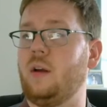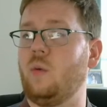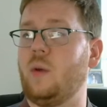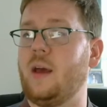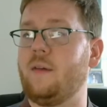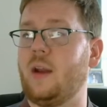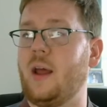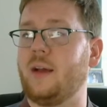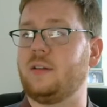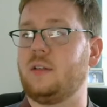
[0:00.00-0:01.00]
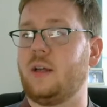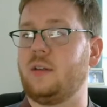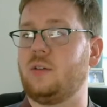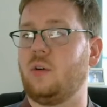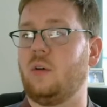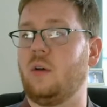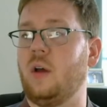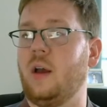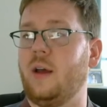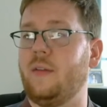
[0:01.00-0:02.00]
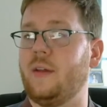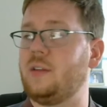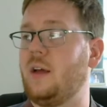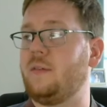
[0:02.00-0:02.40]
we have an accidental, and that's an F